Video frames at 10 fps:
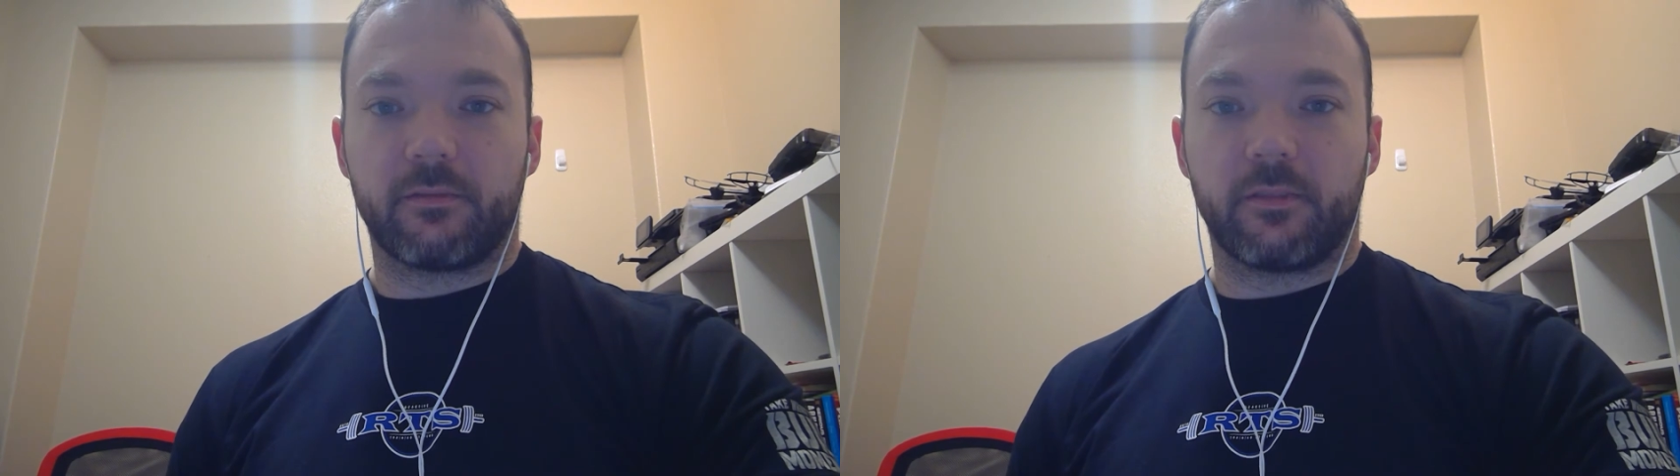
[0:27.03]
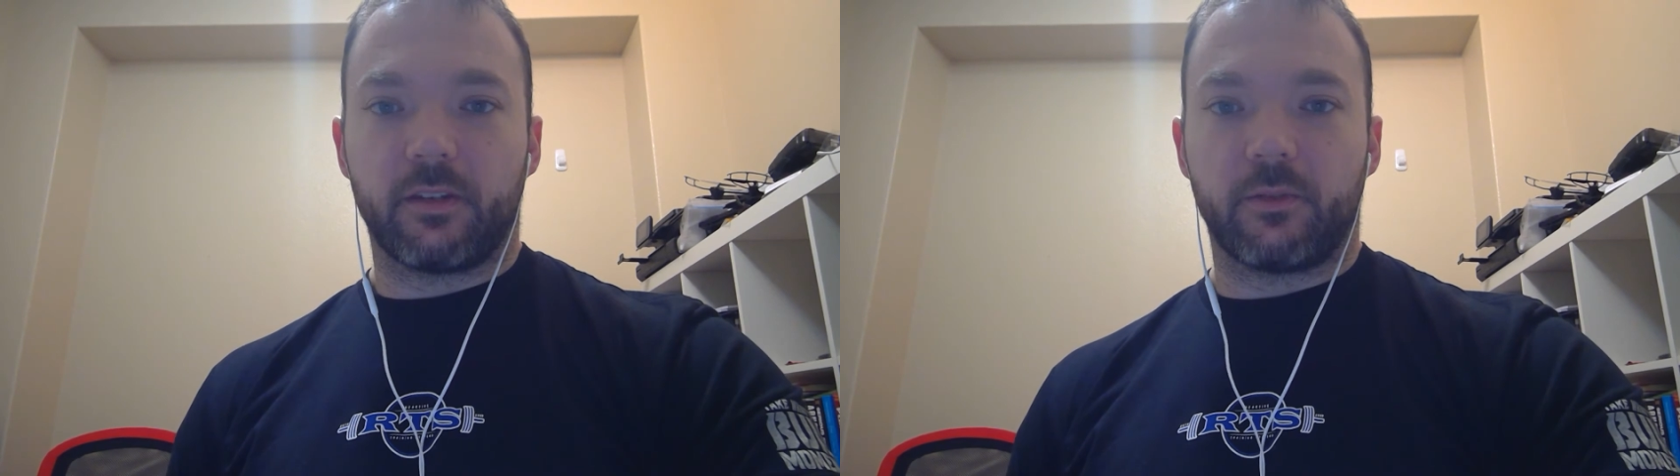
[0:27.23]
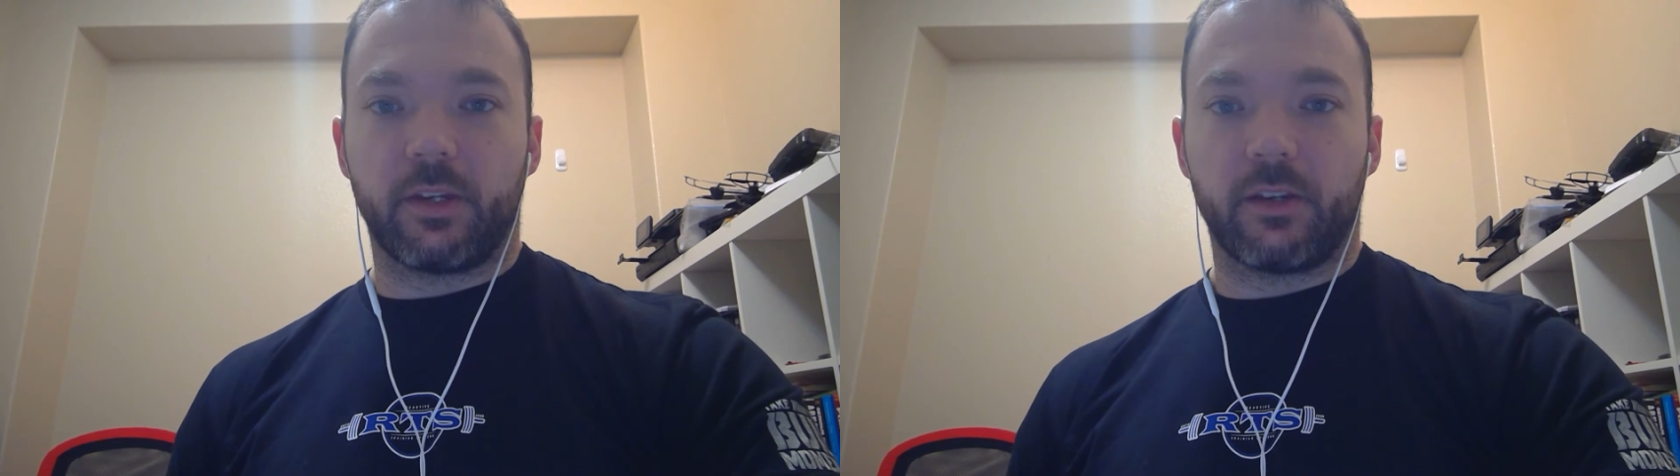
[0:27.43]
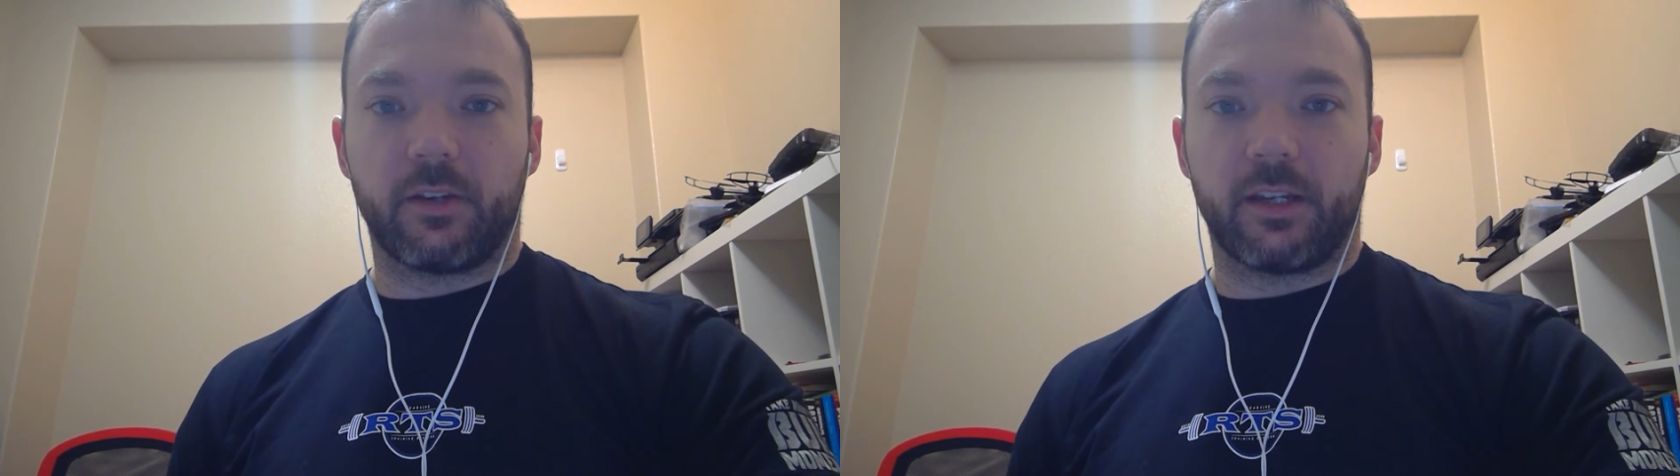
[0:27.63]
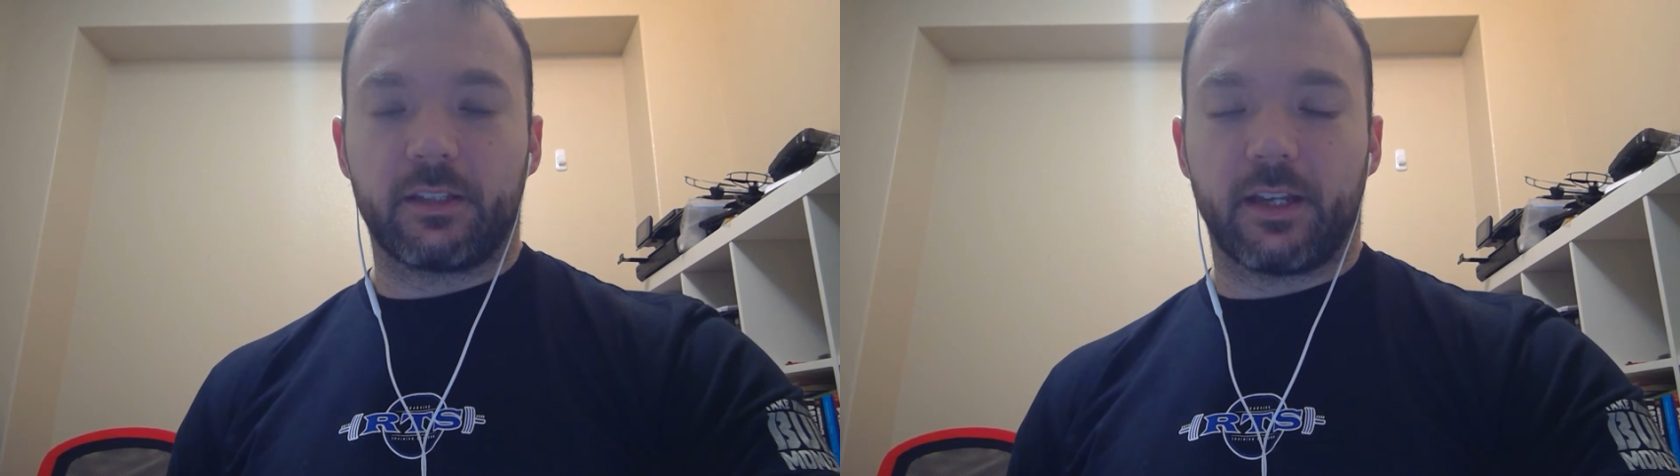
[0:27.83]
you know, here
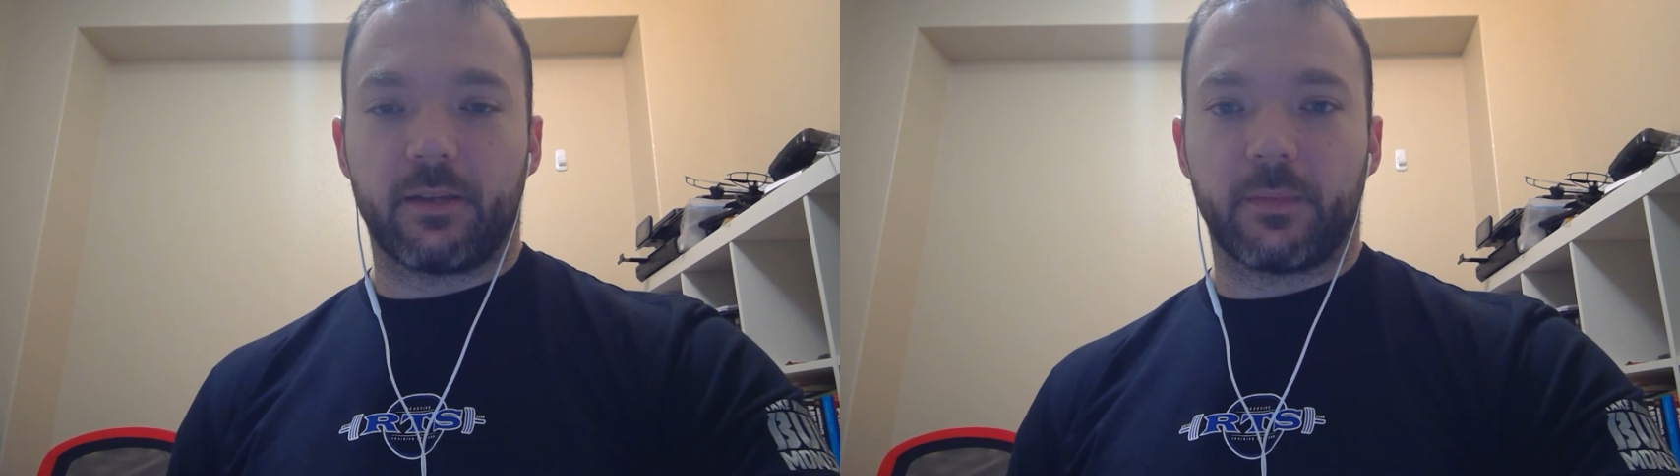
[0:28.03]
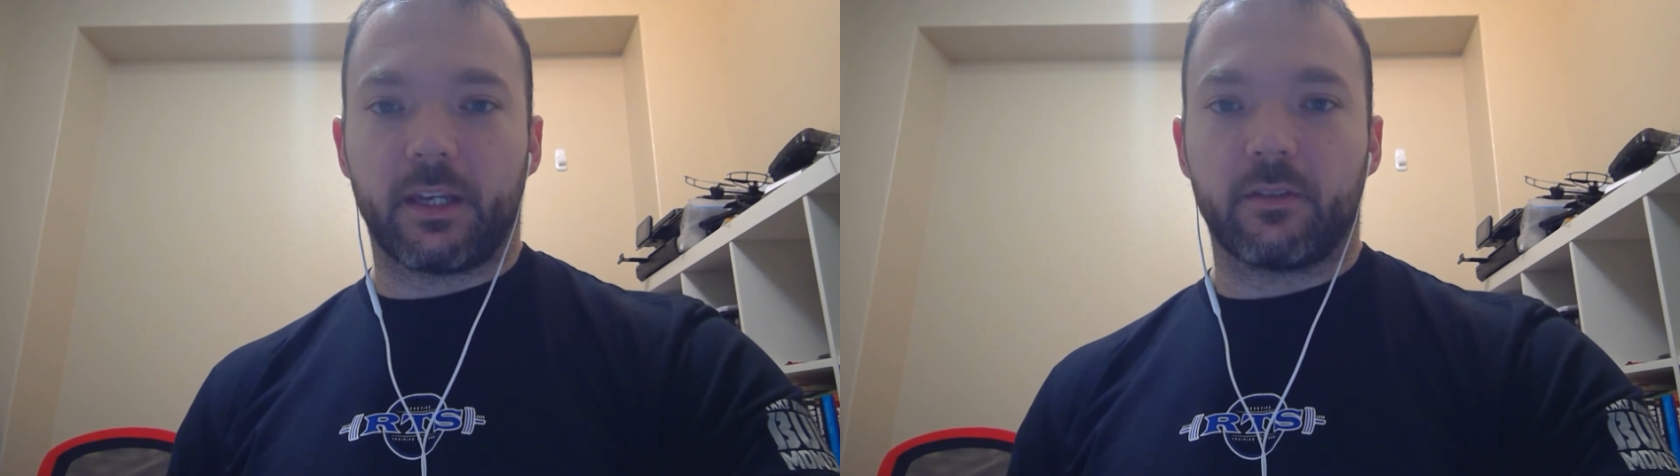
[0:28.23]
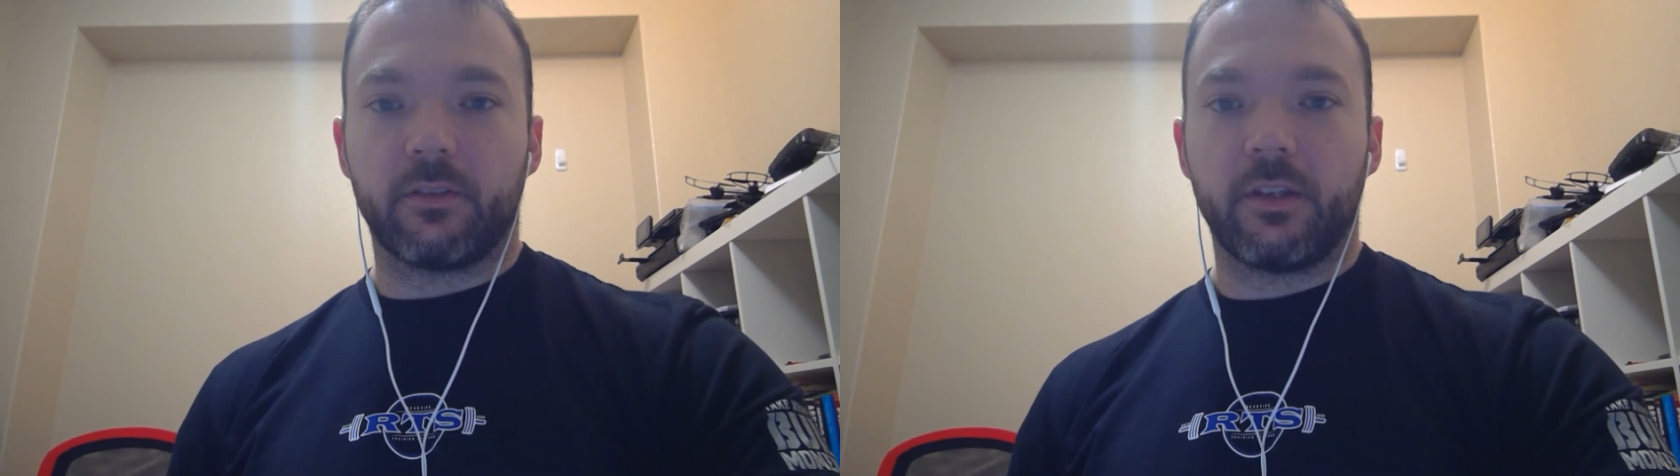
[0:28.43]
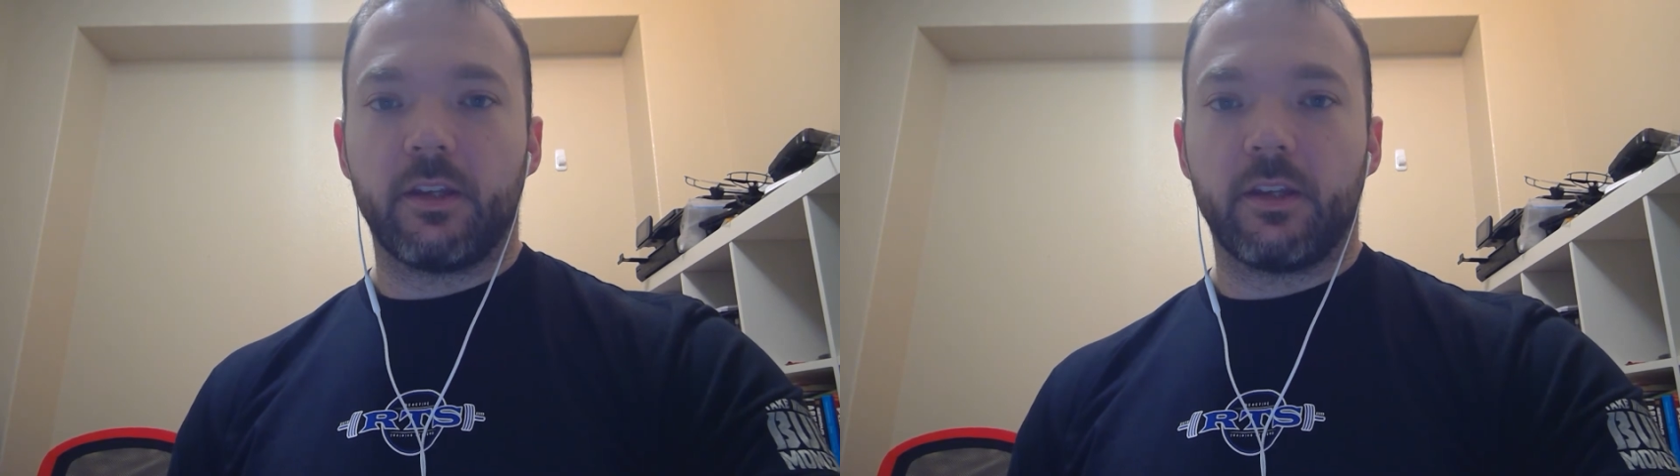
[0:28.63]
anytime now.